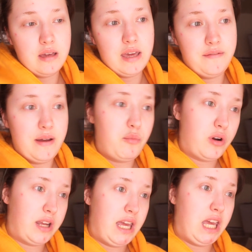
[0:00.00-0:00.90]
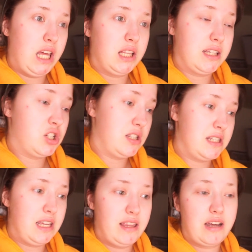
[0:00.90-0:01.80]
if I'm working, let's just
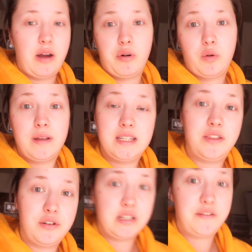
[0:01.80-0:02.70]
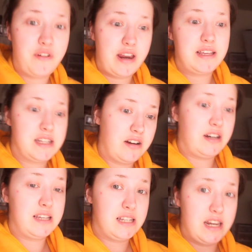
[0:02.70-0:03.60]
say like I work Wednesday, Thursday, Friday,
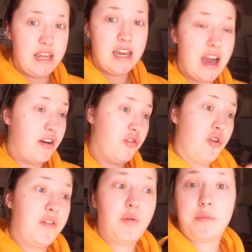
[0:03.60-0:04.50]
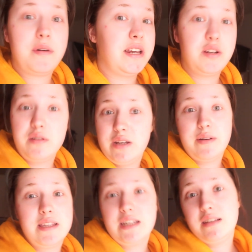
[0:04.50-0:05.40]
Saturday, Sunday. I don't know if I work Monday, Tuesday,
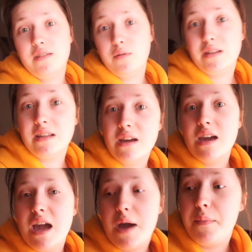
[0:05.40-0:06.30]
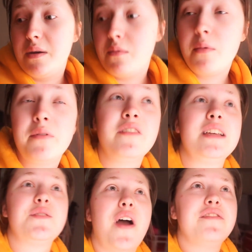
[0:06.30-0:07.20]
Wednesday, so it's a minimum of at
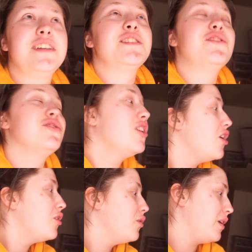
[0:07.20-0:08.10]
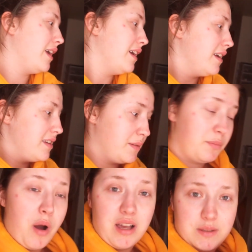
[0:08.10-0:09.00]
least five days in a row and
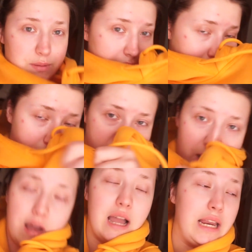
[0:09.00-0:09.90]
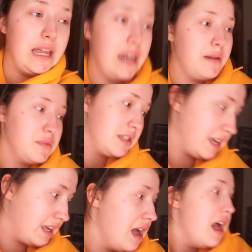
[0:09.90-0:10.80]
possibly eight or nine. And I'm just
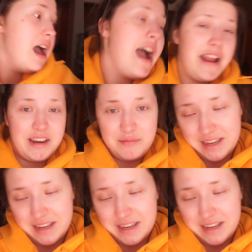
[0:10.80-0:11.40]
like, I need my